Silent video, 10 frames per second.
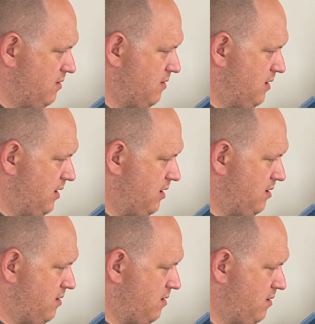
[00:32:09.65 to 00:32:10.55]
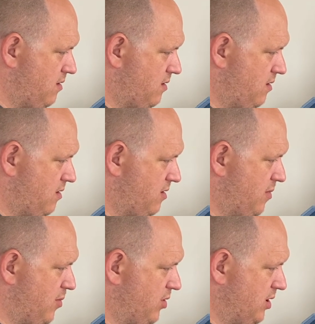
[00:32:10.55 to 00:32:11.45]
the
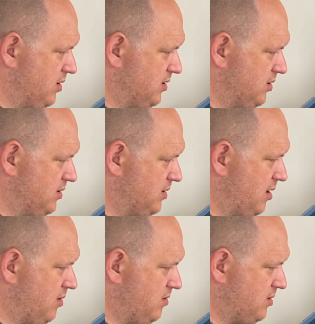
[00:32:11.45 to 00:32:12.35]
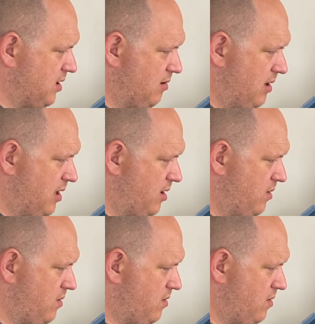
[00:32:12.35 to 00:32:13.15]
memory usage is so low.